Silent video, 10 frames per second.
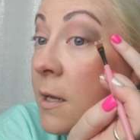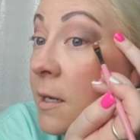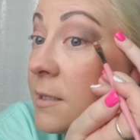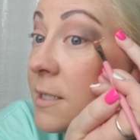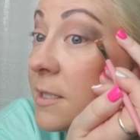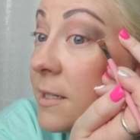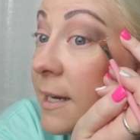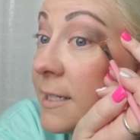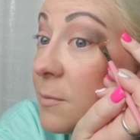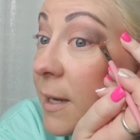because it's a
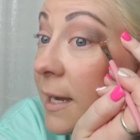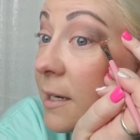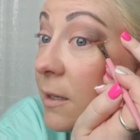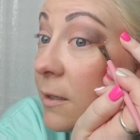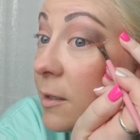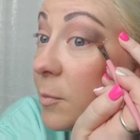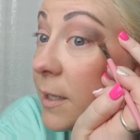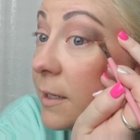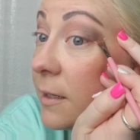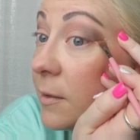nice matte color,
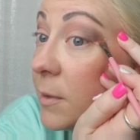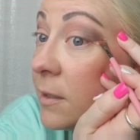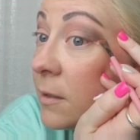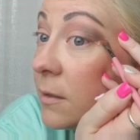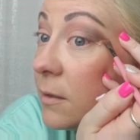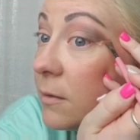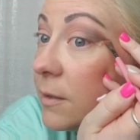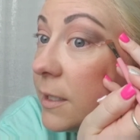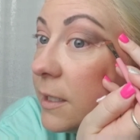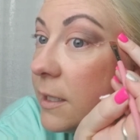but I'm in a
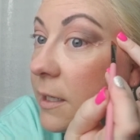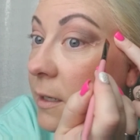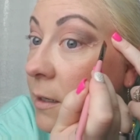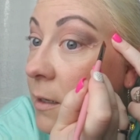hurry.